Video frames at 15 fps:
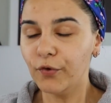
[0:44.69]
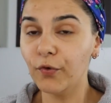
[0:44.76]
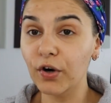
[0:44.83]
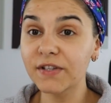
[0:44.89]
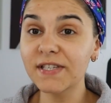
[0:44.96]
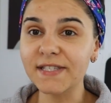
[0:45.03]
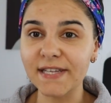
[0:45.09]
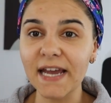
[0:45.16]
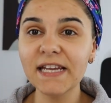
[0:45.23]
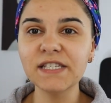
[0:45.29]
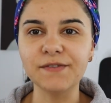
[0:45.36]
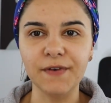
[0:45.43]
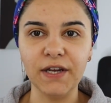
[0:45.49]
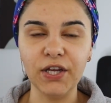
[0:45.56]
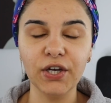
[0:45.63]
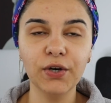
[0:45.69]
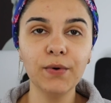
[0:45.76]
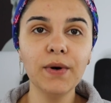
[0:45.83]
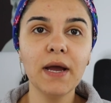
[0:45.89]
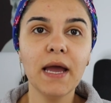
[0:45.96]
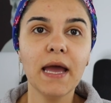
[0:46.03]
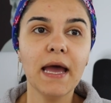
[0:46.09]
For today's
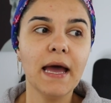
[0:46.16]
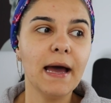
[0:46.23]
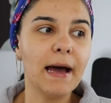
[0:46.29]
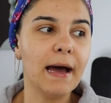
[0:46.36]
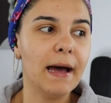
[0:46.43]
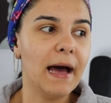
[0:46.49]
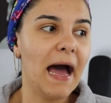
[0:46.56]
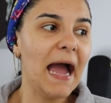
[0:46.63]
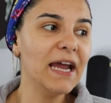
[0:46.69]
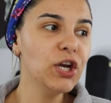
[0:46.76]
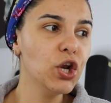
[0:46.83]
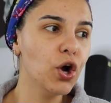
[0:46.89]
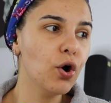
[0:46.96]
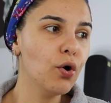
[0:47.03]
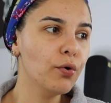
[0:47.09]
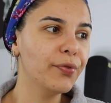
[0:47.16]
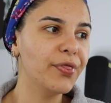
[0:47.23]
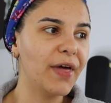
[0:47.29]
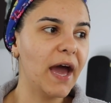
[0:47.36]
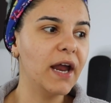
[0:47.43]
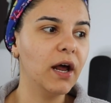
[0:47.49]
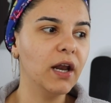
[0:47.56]
video, I know
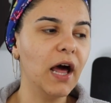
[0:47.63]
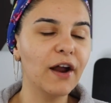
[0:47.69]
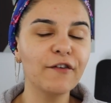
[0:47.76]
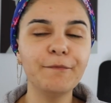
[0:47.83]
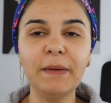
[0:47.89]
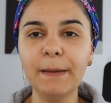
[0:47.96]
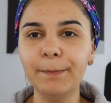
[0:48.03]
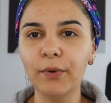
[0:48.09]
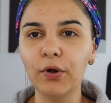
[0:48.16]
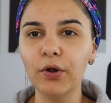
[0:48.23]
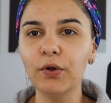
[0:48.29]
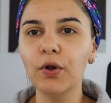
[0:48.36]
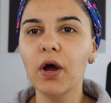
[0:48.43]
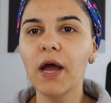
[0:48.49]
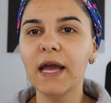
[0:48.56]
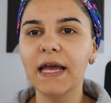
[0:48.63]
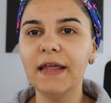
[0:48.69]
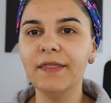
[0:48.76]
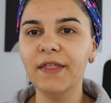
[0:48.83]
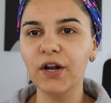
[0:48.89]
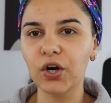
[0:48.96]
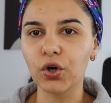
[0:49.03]
that a lot of people
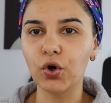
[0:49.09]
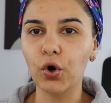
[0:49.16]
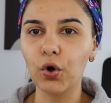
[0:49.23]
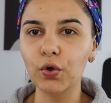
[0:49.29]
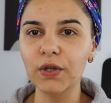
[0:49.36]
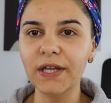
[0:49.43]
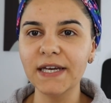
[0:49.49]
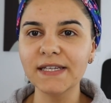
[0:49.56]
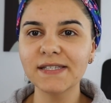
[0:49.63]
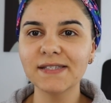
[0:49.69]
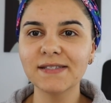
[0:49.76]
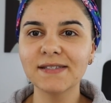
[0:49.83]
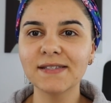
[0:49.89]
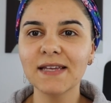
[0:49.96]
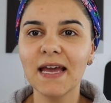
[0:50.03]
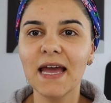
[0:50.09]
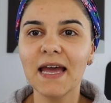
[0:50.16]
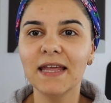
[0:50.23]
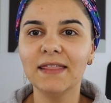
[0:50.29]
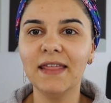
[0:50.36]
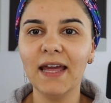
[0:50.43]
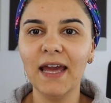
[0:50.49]
in their goal lists,
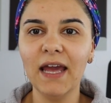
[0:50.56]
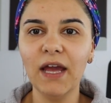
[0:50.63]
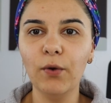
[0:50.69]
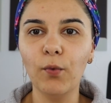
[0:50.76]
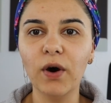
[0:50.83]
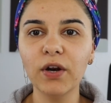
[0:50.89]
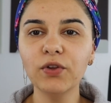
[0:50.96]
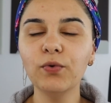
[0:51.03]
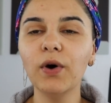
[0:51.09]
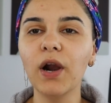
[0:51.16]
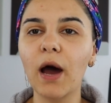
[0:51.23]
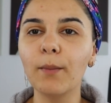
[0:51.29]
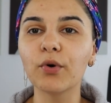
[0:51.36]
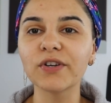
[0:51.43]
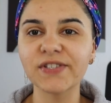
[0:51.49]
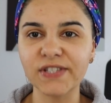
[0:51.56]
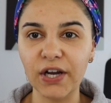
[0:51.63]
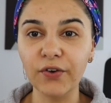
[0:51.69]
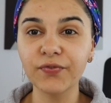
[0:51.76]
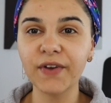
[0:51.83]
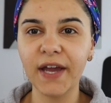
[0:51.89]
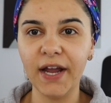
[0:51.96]
they want to do a lot more
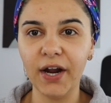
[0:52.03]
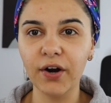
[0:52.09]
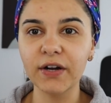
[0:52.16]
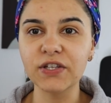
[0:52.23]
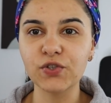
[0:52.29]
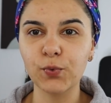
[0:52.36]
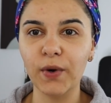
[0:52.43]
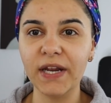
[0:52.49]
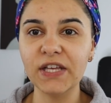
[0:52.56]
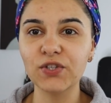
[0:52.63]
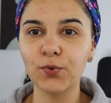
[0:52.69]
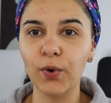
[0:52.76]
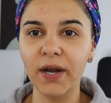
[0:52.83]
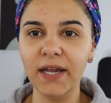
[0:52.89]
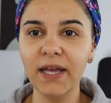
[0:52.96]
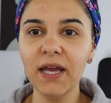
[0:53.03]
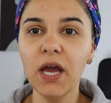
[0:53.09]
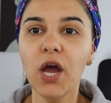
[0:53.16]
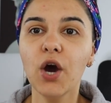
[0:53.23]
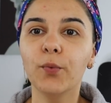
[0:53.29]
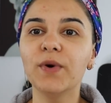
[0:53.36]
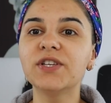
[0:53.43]
self-care in 2020,
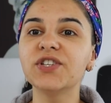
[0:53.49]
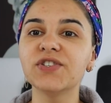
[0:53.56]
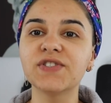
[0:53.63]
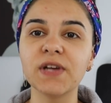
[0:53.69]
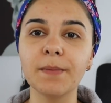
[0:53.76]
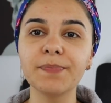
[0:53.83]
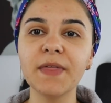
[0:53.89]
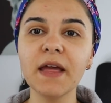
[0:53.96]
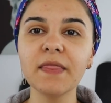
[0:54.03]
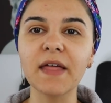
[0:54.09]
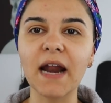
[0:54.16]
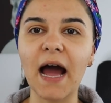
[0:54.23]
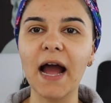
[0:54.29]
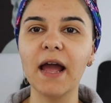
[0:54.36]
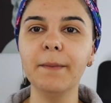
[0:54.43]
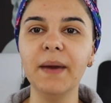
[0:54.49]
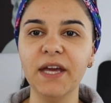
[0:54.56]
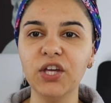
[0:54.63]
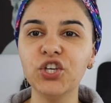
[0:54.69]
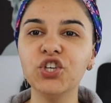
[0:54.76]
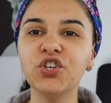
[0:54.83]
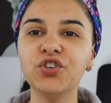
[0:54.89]
which is something that I am a
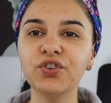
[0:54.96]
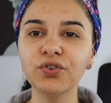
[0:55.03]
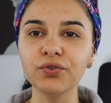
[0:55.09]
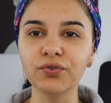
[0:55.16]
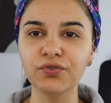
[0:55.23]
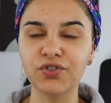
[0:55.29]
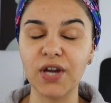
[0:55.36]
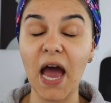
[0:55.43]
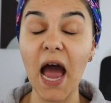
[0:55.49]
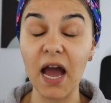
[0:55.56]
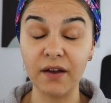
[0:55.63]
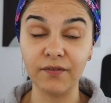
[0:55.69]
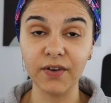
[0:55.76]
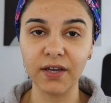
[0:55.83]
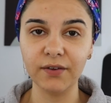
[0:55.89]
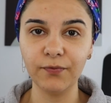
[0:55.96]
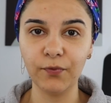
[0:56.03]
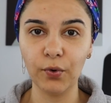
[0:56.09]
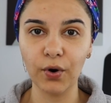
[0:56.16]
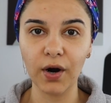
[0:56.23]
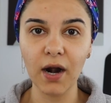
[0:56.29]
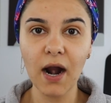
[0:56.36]
huge advocate
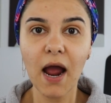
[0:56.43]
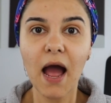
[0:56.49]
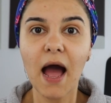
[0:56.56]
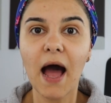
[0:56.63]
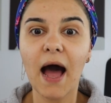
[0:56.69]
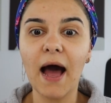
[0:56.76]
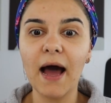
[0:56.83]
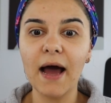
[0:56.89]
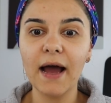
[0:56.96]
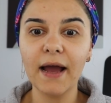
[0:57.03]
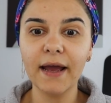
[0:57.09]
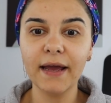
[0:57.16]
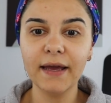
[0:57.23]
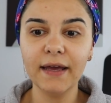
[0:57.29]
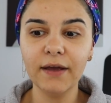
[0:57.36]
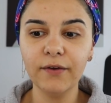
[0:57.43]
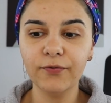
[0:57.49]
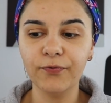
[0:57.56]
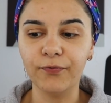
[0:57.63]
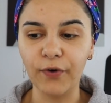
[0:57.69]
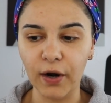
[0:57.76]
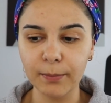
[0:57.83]
for. I
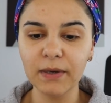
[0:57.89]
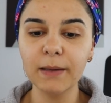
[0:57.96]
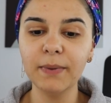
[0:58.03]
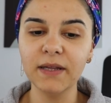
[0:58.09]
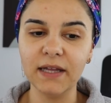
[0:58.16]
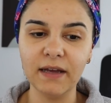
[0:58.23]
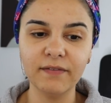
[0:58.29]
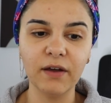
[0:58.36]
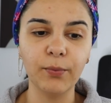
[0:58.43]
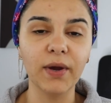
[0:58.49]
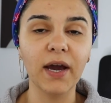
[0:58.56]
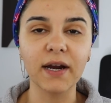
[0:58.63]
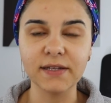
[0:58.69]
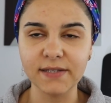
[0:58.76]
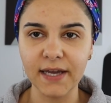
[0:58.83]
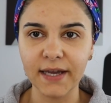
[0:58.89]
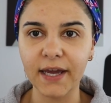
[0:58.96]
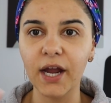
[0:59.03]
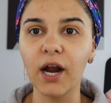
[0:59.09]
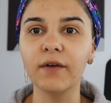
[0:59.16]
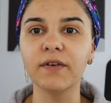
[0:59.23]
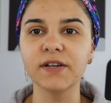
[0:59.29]
firmly believe that we got to take
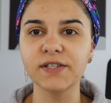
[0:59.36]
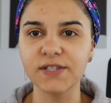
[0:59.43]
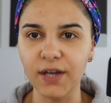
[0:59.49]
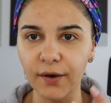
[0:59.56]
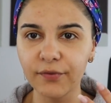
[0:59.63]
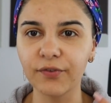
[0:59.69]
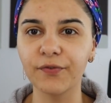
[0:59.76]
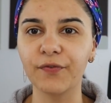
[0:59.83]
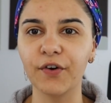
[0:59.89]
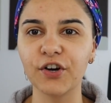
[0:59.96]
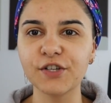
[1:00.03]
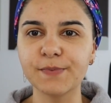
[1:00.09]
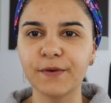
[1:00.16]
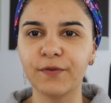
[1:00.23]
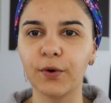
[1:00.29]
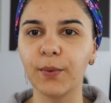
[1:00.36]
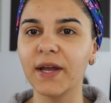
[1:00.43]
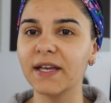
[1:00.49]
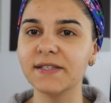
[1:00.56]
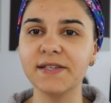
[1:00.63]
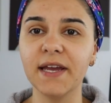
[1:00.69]
care of ourselves first before we can